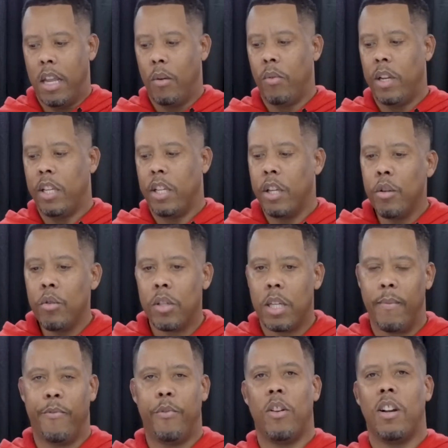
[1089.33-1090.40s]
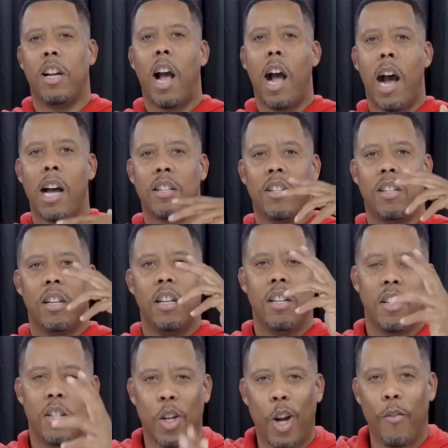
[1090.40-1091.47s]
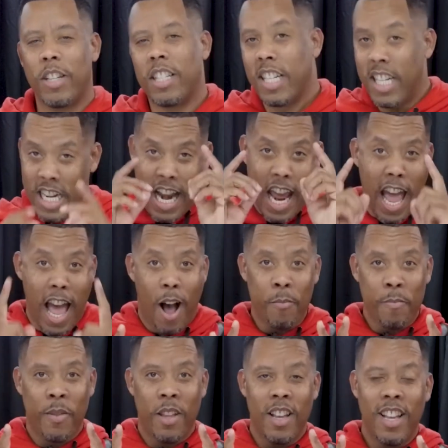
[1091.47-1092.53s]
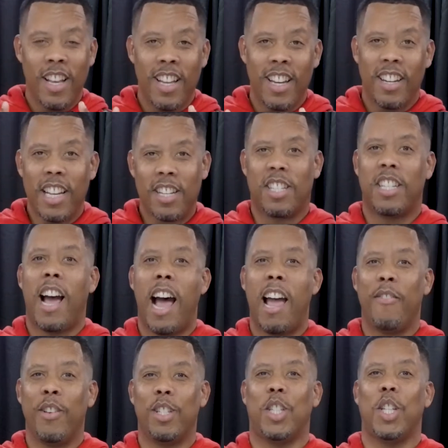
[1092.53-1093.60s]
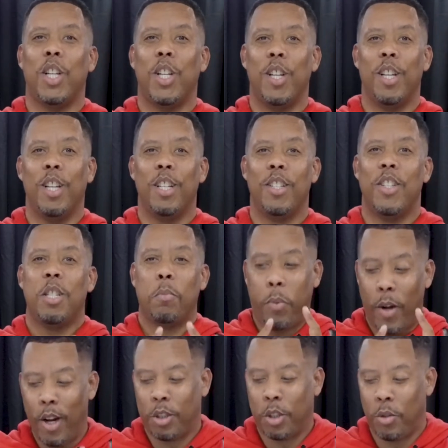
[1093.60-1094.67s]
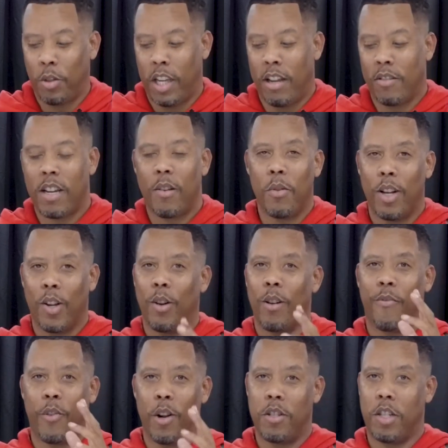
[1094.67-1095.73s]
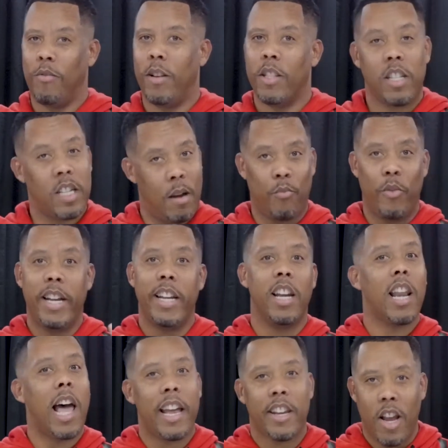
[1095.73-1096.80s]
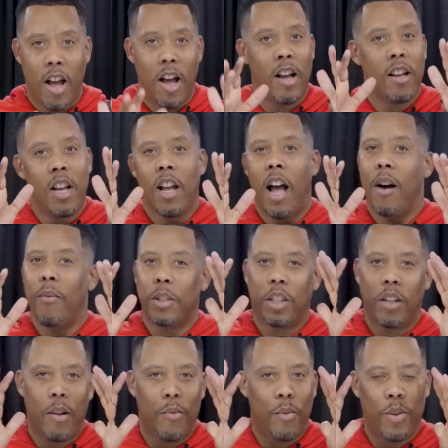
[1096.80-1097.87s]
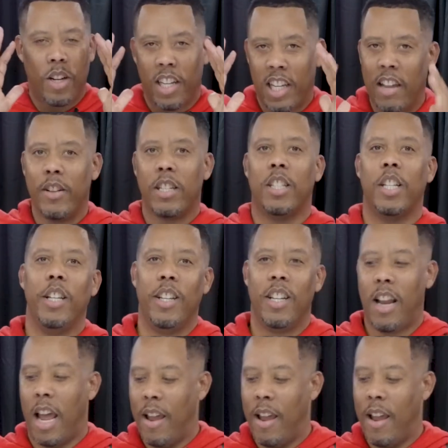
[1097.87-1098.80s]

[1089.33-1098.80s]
that we use them for God's service. Now, let's dive into the spiritual gifts. I want to go to 1 Corinthians. I'm reading a lot, y'all. I want to give it to you